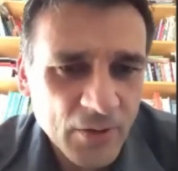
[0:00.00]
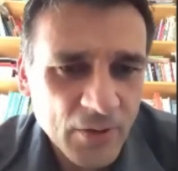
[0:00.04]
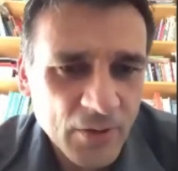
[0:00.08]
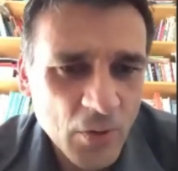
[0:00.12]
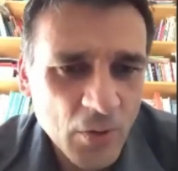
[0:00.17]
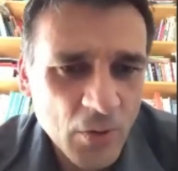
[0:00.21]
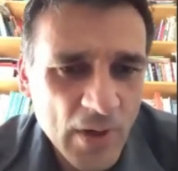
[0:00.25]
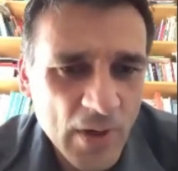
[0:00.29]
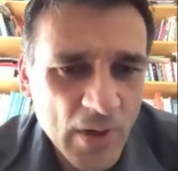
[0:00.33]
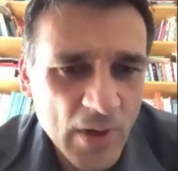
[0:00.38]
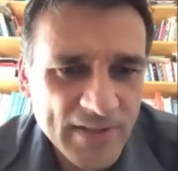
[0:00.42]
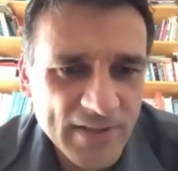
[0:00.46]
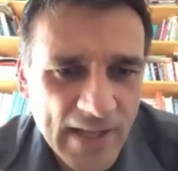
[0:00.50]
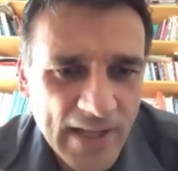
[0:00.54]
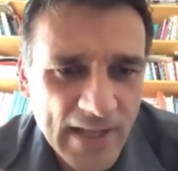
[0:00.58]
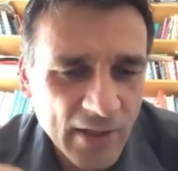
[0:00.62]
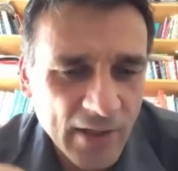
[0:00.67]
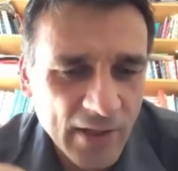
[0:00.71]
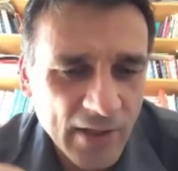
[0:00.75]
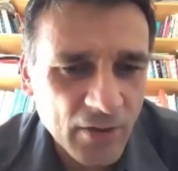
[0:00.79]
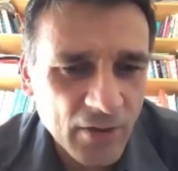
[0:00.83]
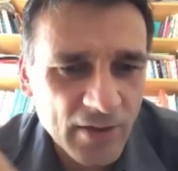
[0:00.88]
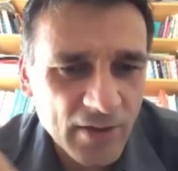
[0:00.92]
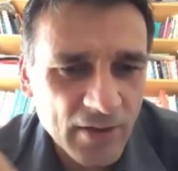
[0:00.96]
Who was,
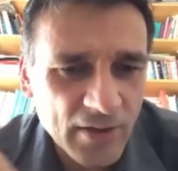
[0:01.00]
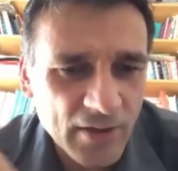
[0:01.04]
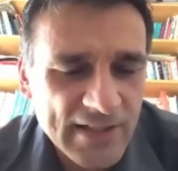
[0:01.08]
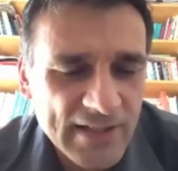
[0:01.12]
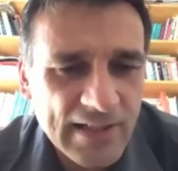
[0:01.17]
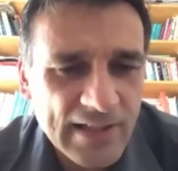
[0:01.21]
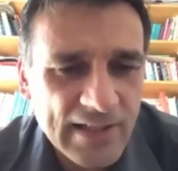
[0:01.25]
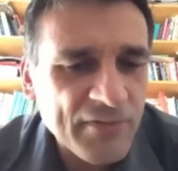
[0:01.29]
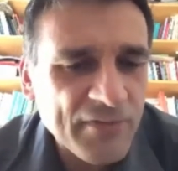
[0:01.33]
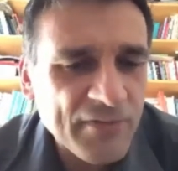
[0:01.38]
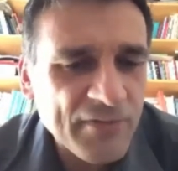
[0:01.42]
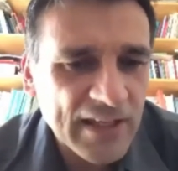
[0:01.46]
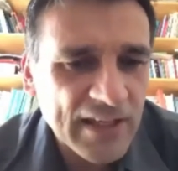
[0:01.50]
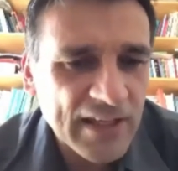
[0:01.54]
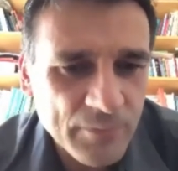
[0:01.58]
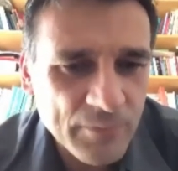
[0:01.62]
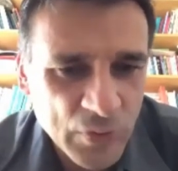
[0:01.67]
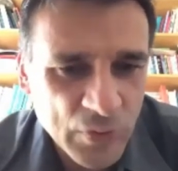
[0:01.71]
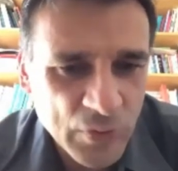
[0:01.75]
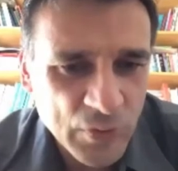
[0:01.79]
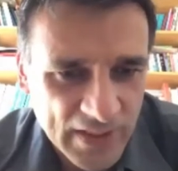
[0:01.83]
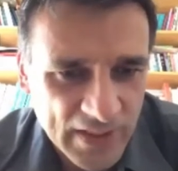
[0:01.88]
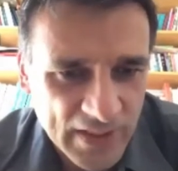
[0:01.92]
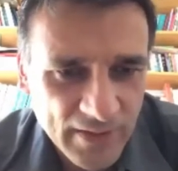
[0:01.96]
like, his living in
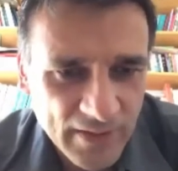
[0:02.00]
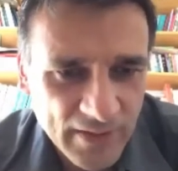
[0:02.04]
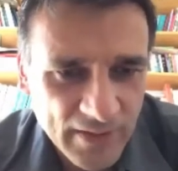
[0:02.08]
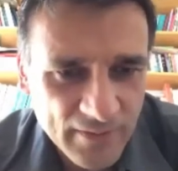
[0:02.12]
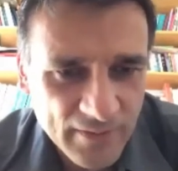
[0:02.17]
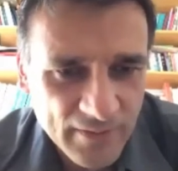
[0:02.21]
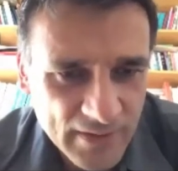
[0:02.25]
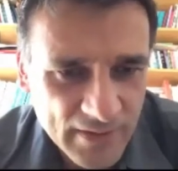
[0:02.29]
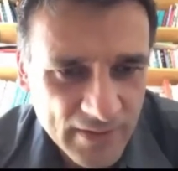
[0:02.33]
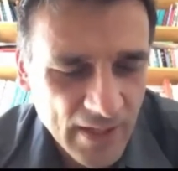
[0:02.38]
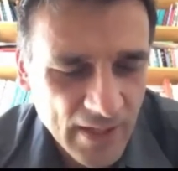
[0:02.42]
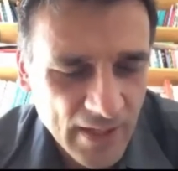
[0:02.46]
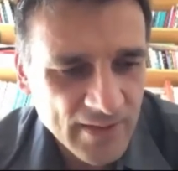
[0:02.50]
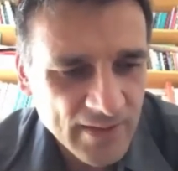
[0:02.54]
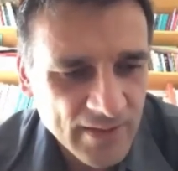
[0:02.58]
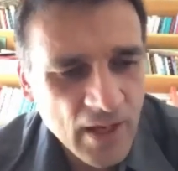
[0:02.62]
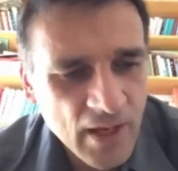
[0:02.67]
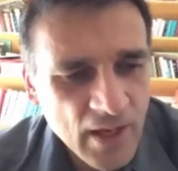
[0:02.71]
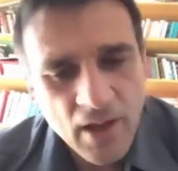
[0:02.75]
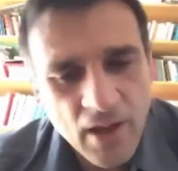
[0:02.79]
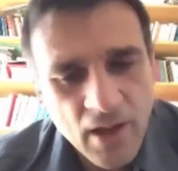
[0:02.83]
music? Yes.